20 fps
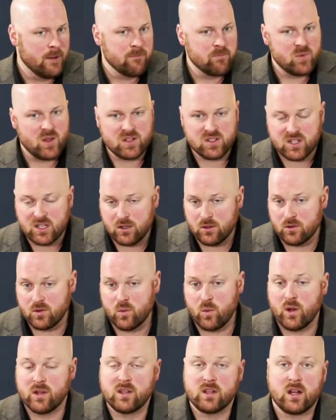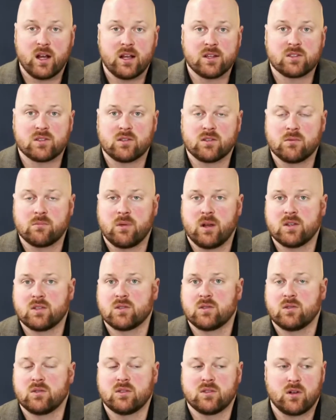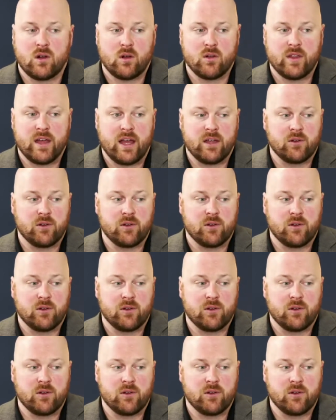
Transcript: Let's say you're the one that hustled and bustled and all that.